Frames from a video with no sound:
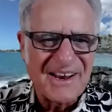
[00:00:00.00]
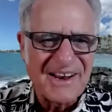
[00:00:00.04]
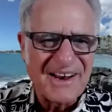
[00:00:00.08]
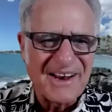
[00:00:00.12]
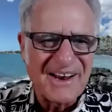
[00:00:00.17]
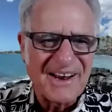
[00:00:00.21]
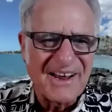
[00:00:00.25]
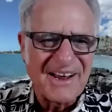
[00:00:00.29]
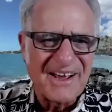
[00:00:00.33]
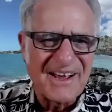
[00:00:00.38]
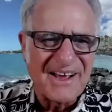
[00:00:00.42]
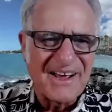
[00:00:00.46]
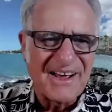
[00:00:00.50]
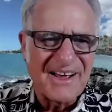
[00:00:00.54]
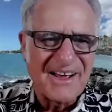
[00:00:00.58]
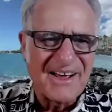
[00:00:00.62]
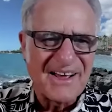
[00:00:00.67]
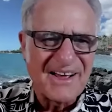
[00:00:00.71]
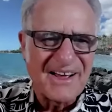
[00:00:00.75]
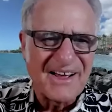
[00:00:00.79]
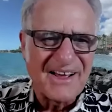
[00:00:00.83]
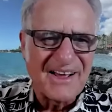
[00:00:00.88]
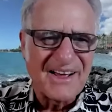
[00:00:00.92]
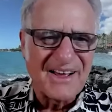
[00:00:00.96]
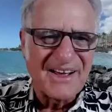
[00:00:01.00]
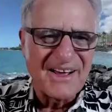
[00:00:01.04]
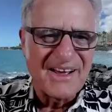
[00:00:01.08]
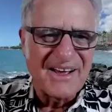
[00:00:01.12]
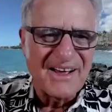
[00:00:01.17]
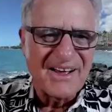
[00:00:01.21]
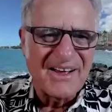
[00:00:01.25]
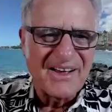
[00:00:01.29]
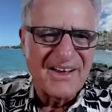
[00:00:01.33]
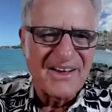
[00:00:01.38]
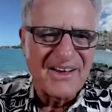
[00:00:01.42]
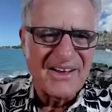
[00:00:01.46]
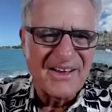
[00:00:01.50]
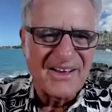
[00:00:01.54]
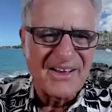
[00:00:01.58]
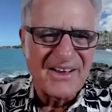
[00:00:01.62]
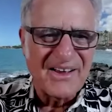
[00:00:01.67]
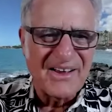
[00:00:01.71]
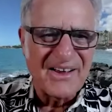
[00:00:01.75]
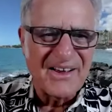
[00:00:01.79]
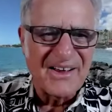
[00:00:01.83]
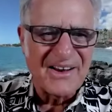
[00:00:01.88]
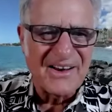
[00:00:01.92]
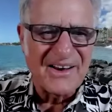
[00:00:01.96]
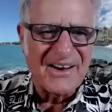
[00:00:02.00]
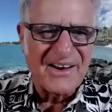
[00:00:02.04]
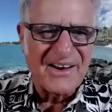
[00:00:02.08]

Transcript: This person isn't speaking.